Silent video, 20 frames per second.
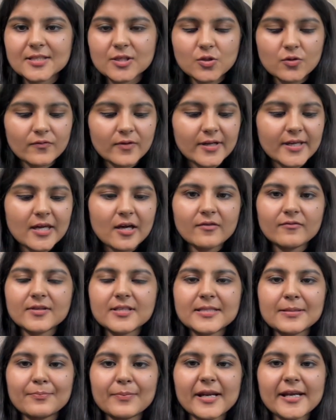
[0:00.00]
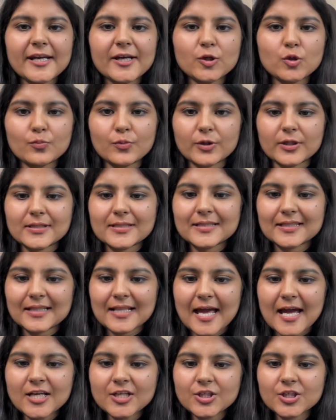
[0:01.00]
over here, we simply need to put a
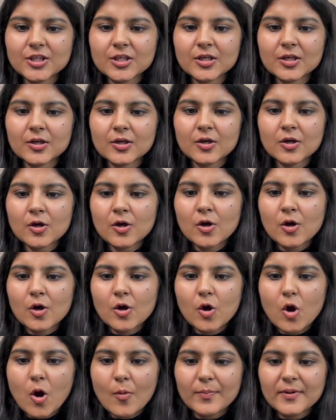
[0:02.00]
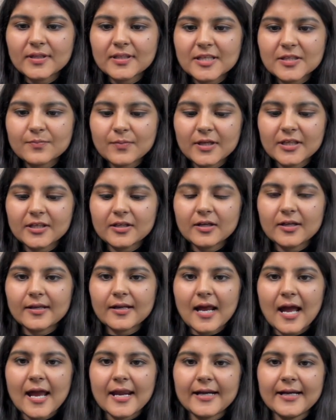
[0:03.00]
slash, copy this
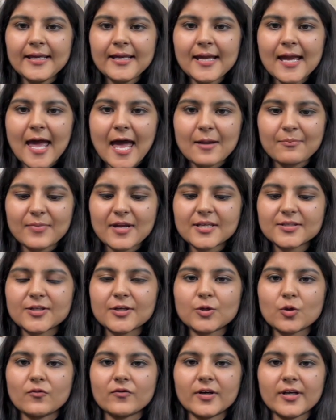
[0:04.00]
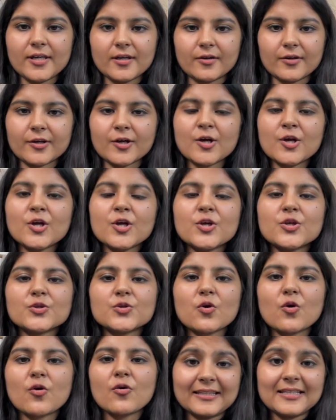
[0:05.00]
particular ID and paste it over here.
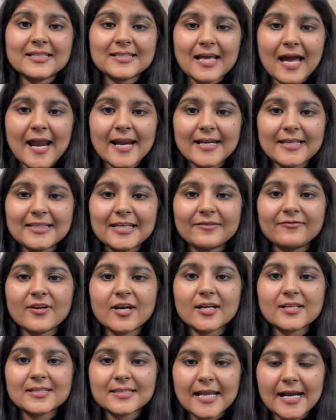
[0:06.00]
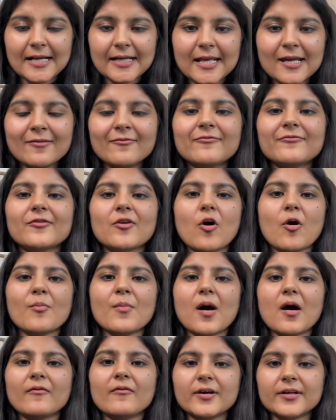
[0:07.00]
So this ID that we are sending
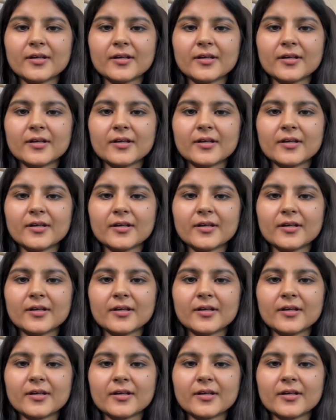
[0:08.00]
from our